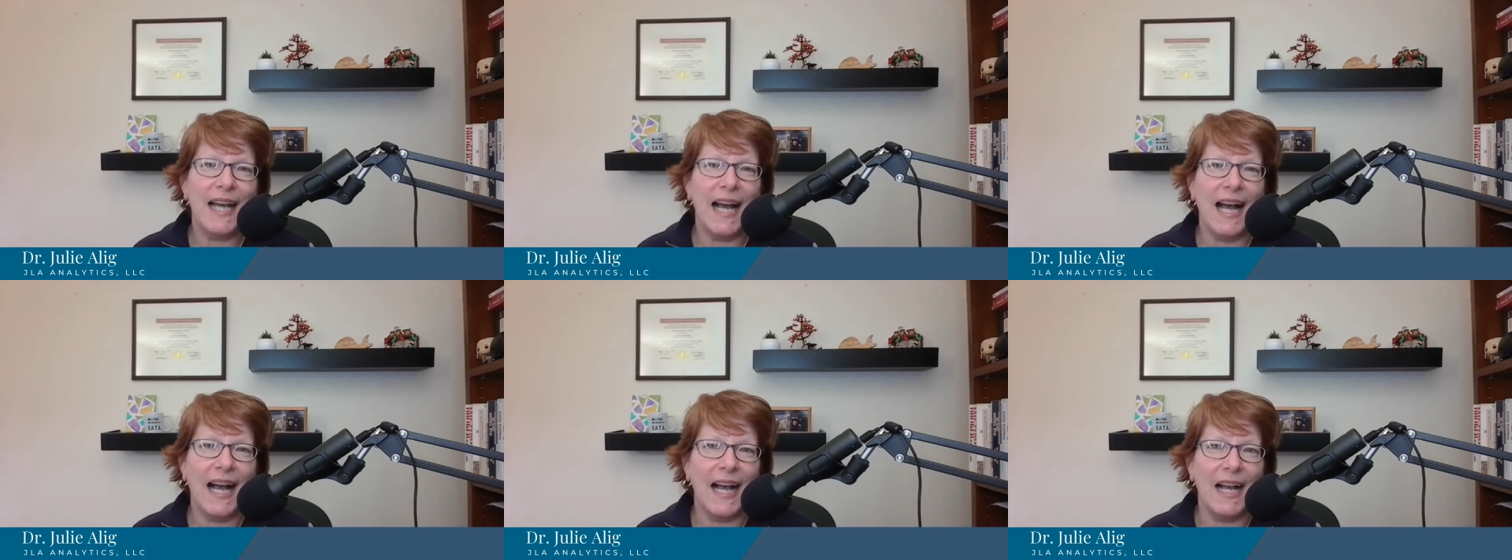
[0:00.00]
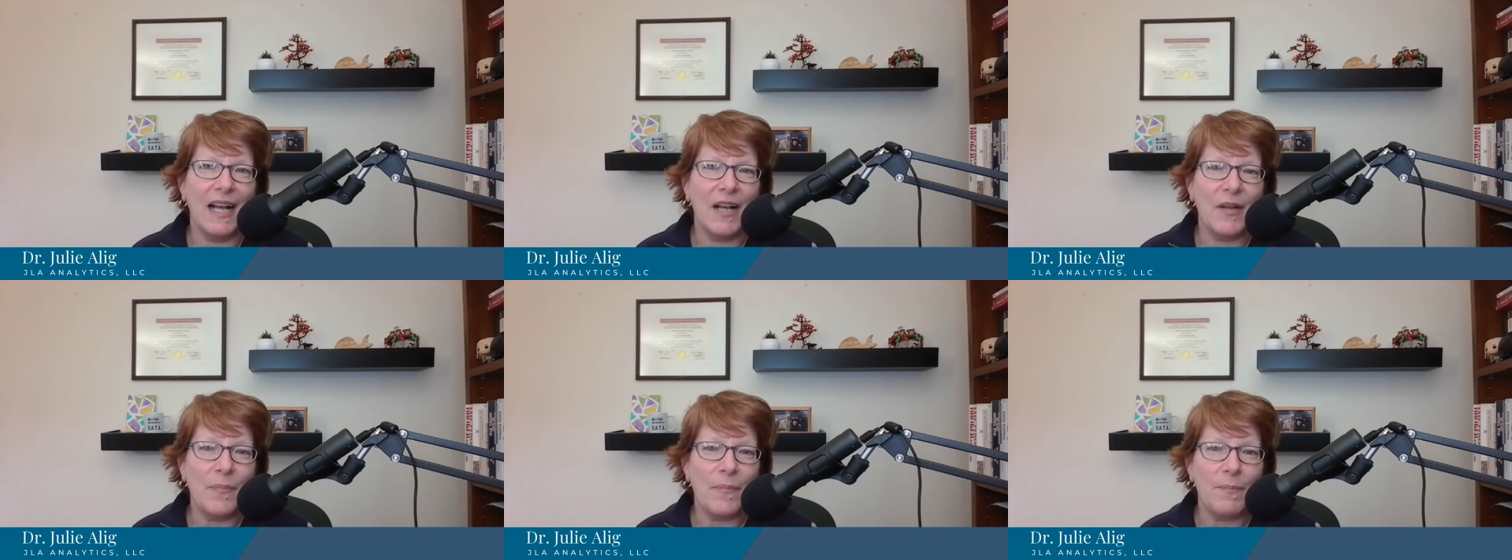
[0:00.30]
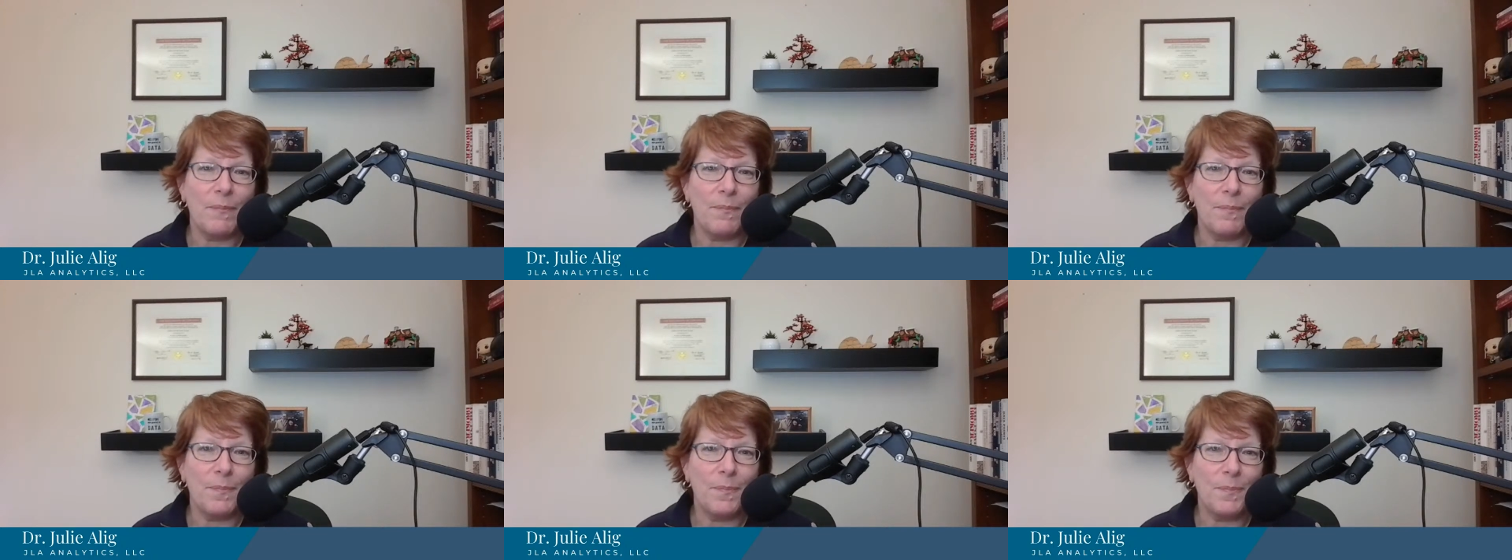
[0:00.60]

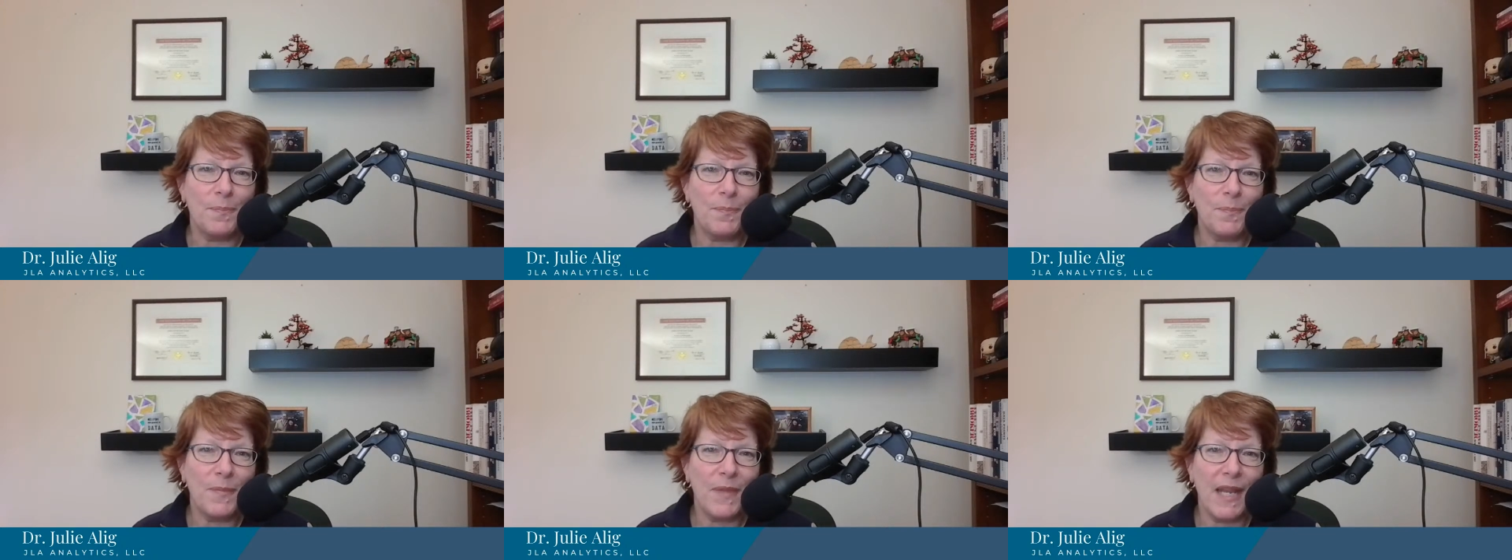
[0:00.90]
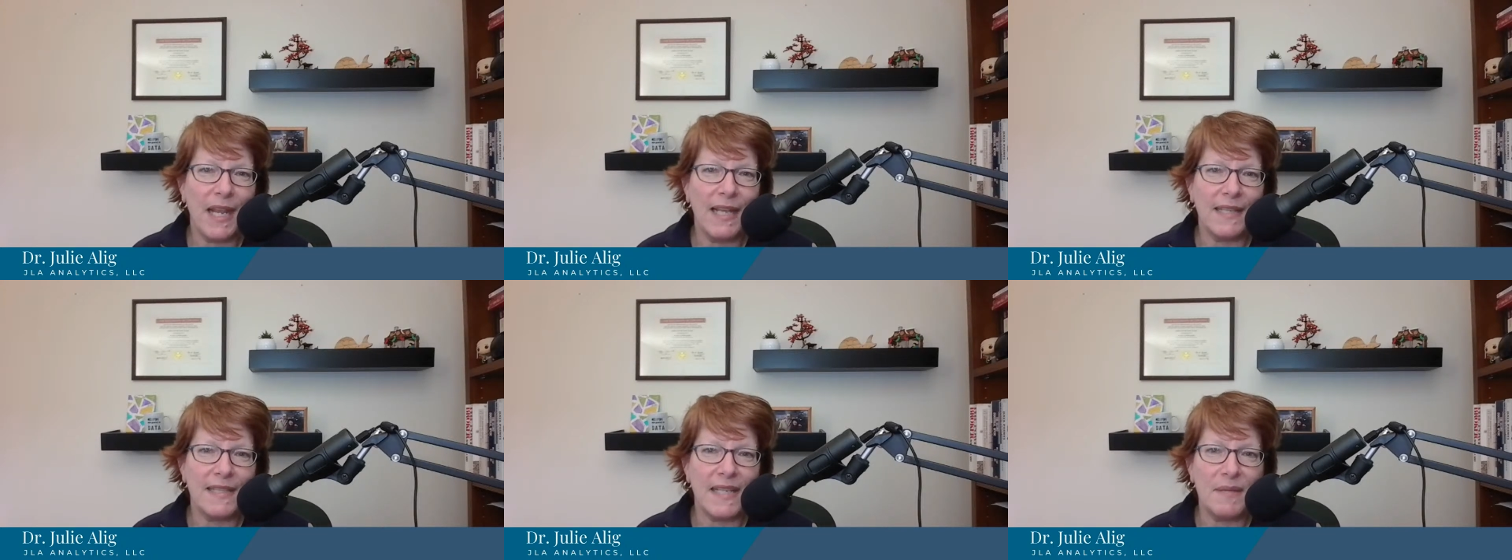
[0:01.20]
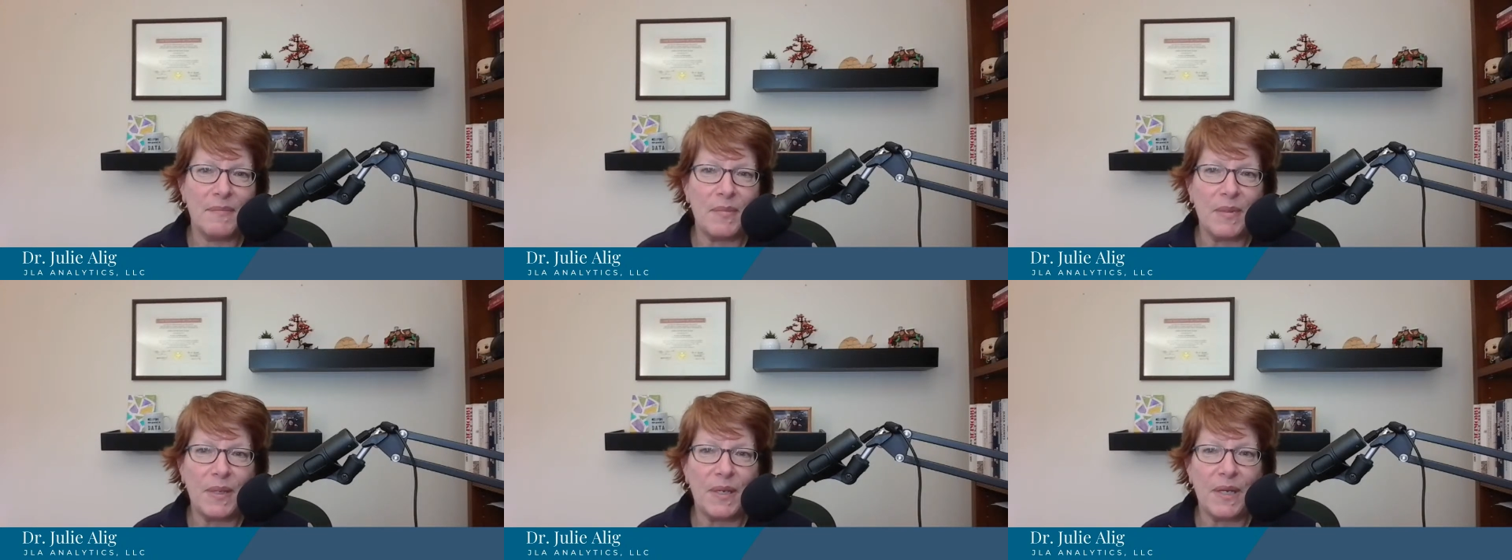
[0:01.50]
um, as
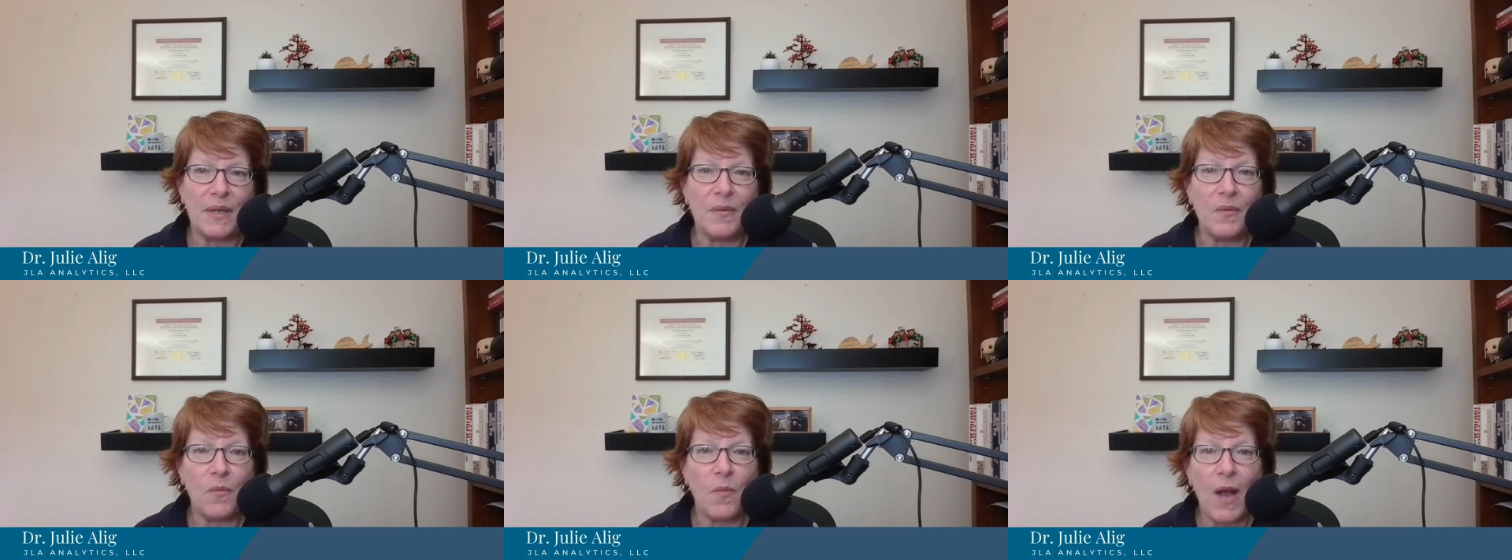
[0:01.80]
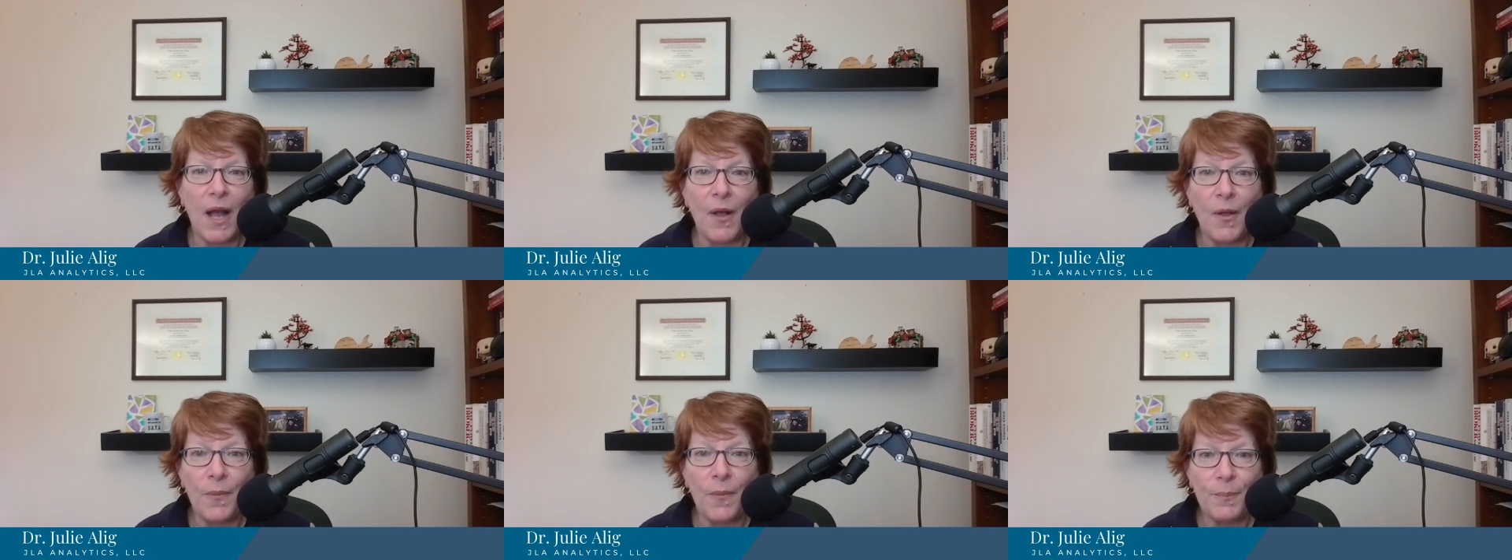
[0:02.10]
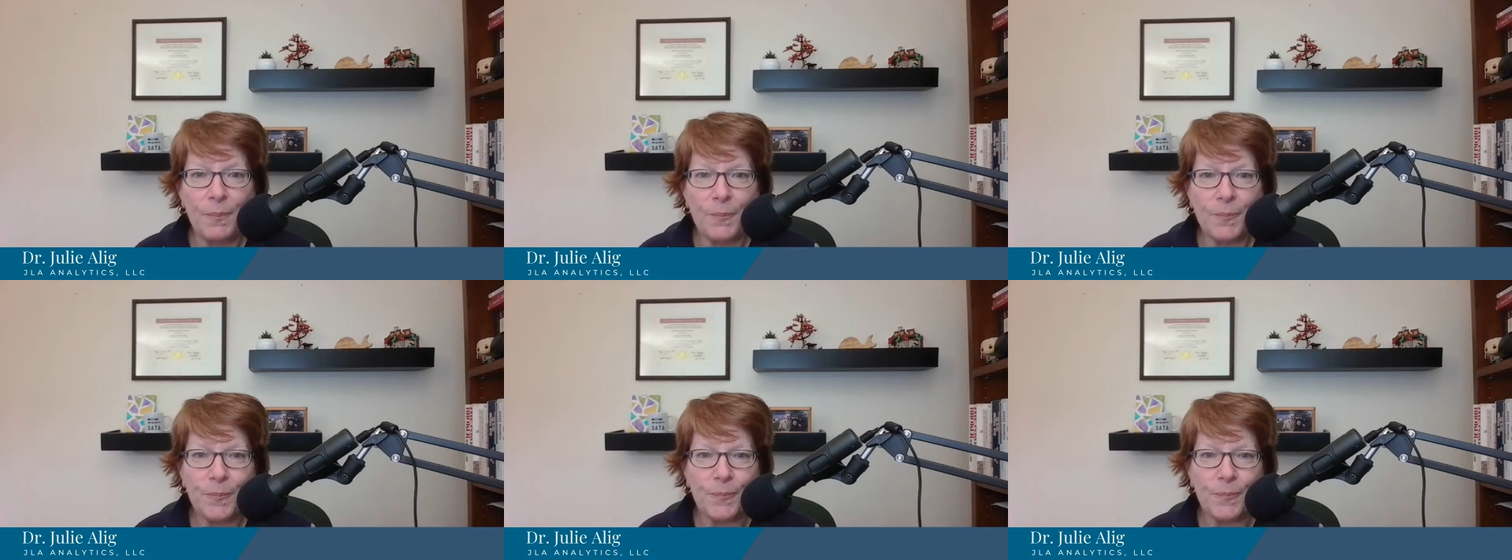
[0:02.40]
I put it? Well,